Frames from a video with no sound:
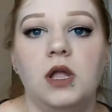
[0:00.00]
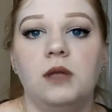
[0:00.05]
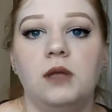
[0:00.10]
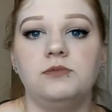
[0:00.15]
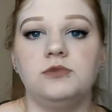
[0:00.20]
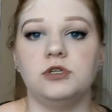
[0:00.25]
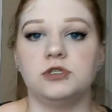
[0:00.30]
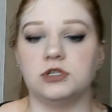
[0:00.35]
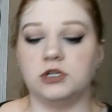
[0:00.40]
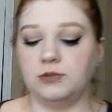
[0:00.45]
And
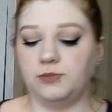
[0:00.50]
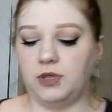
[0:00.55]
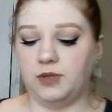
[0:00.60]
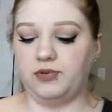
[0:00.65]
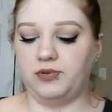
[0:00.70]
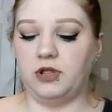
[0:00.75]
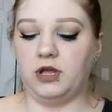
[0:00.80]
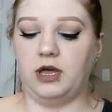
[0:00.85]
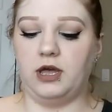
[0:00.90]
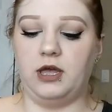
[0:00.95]
I'm just going to be
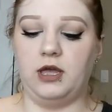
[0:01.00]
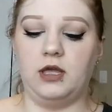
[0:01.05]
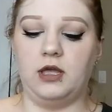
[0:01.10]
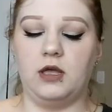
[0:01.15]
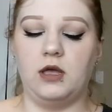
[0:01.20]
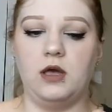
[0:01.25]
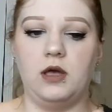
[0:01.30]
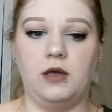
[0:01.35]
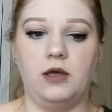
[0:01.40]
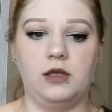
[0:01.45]

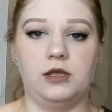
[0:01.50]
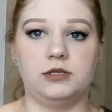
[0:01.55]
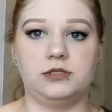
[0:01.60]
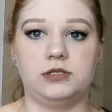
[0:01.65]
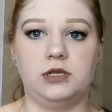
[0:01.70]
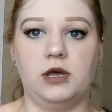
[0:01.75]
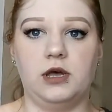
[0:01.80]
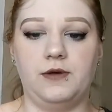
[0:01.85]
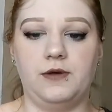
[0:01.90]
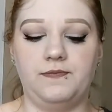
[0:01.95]
applying
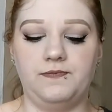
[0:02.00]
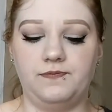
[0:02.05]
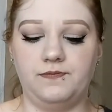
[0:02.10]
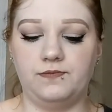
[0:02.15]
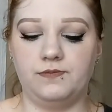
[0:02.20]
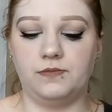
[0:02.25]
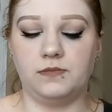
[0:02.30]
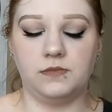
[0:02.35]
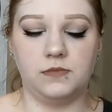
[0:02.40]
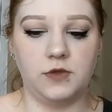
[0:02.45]

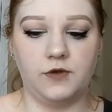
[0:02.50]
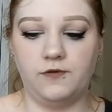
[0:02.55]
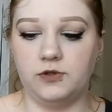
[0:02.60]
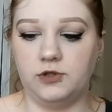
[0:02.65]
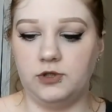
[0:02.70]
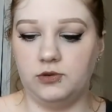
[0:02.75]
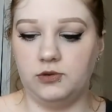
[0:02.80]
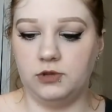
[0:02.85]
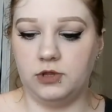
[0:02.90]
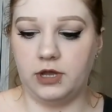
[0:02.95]
some of a
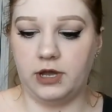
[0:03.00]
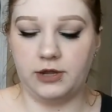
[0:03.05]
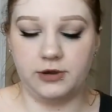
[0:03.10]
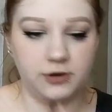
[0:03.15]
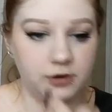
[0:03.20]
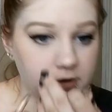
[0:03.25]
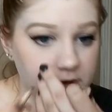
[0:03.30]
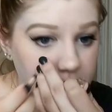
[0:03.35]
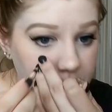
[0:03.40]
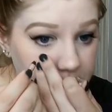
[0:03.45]
new
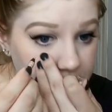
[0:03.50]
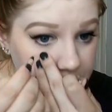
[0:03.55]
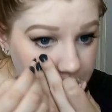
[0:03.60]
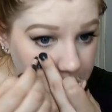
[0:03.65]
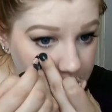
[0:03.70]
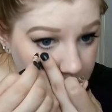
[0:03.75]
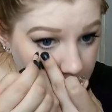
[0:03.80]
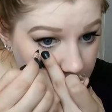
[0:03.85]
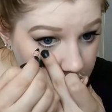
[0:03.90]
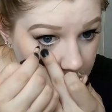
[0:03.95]
liner
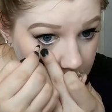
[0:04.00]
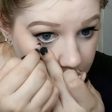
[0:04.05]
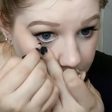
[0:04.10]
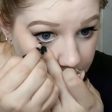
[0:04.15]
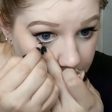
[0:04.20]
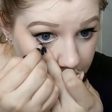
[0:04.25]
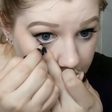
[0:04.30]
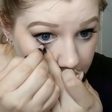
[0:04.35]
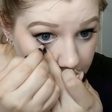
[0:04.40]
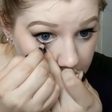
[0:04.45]
in
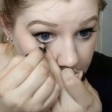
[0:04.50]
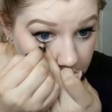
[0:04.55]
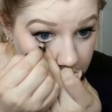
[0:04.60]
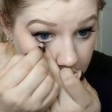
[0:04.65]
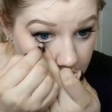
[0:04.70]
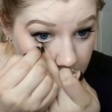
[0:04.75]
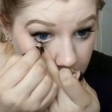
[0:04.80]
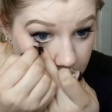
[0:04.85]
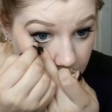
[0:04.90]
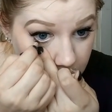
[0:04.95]
my
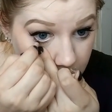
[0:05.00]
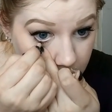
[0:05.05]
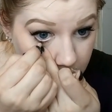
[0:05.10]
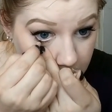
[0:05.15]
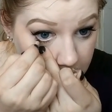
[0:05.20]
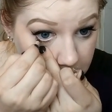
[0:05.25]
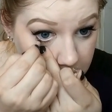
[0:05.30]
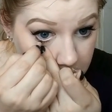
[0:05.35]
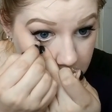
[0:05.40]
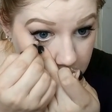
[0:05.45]

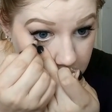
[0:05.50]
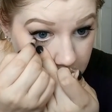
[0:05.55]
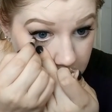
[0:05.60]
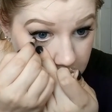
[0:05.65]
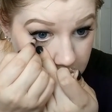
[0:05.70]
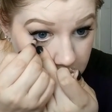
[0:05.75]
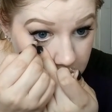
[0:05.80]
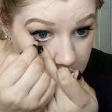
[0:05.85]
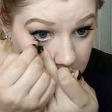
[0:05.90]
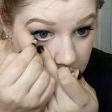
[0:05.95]

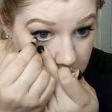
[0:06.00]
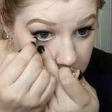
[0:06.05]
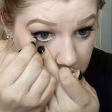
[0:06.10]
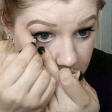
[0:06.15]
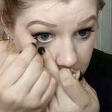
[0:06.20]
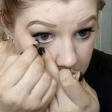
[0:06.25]
waterline.